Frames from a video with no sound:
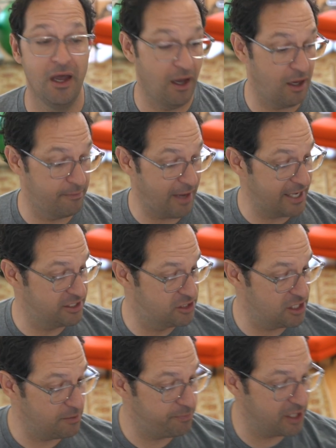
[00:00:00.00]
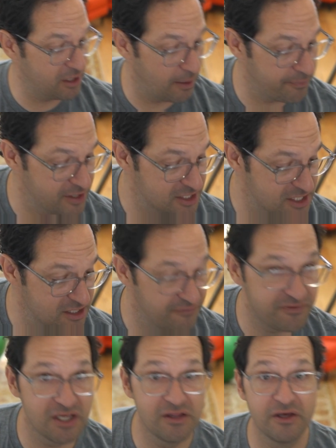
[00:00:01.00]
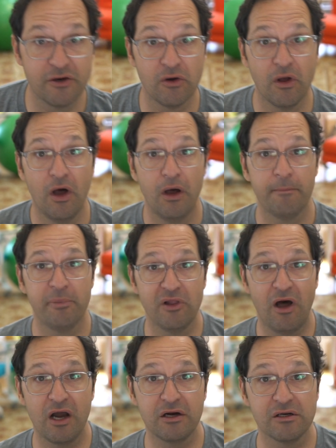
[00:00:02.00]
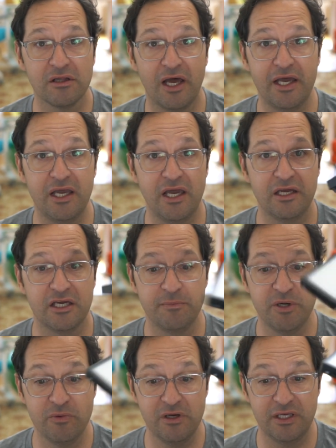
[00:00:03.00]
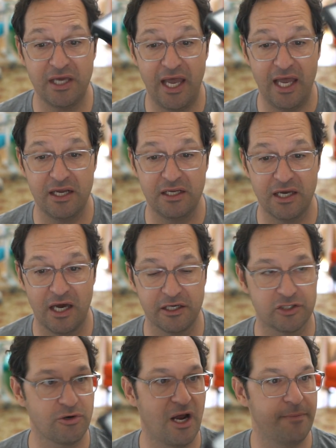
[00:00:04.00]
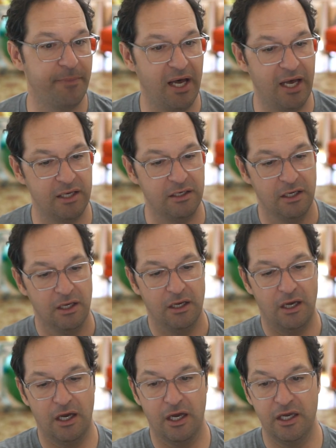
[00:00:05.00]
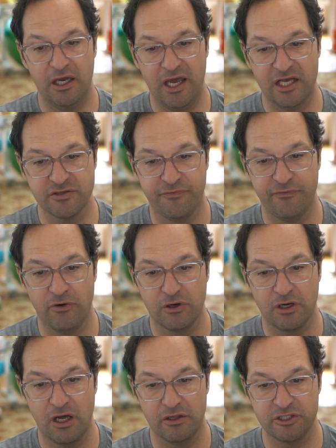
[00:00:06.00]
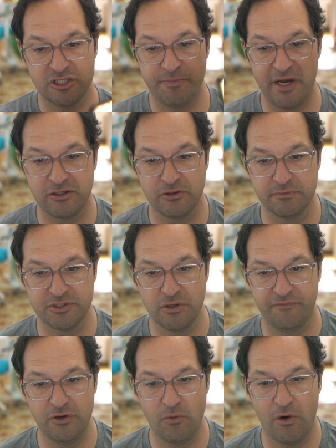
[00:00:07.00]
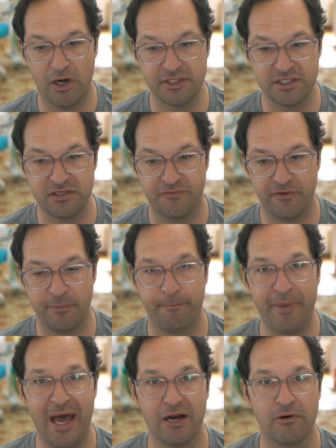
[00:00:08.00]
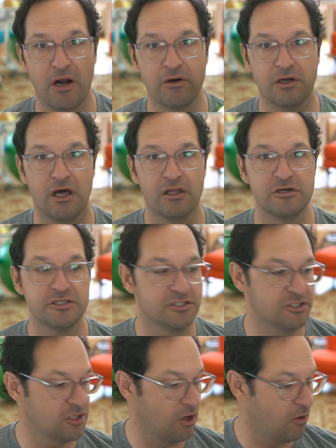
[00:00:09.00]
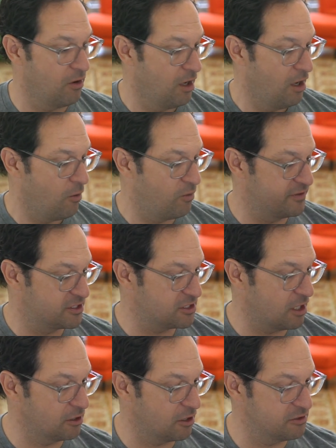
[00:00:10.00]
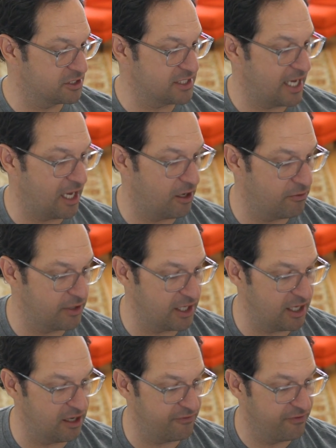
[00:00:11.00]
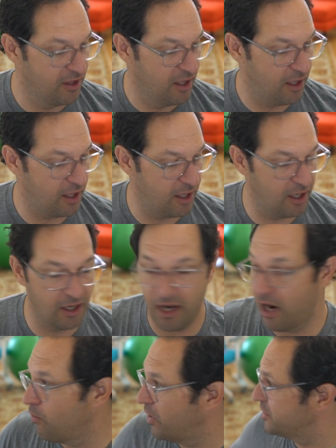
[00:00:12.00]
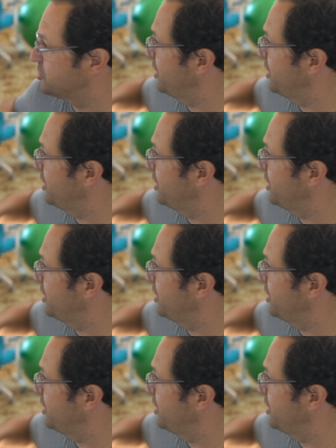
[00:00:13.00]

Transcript: I did pick up this nifty little blogger light, and it can be really handy on a tripod. It has a full color spectrum, so if you want different background colors, and so when the sun goes down, if I want to